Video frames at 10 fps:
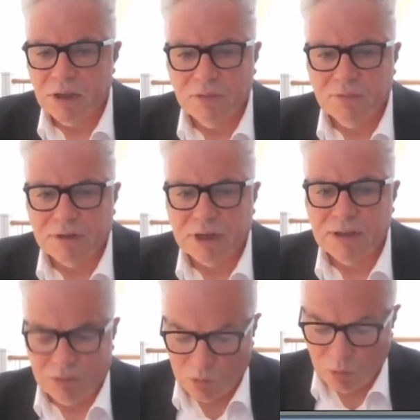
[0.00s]
and frankly,
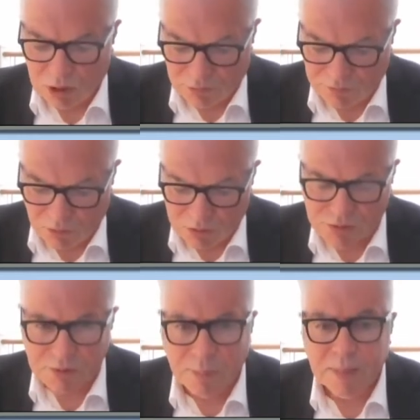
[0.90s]
the workforce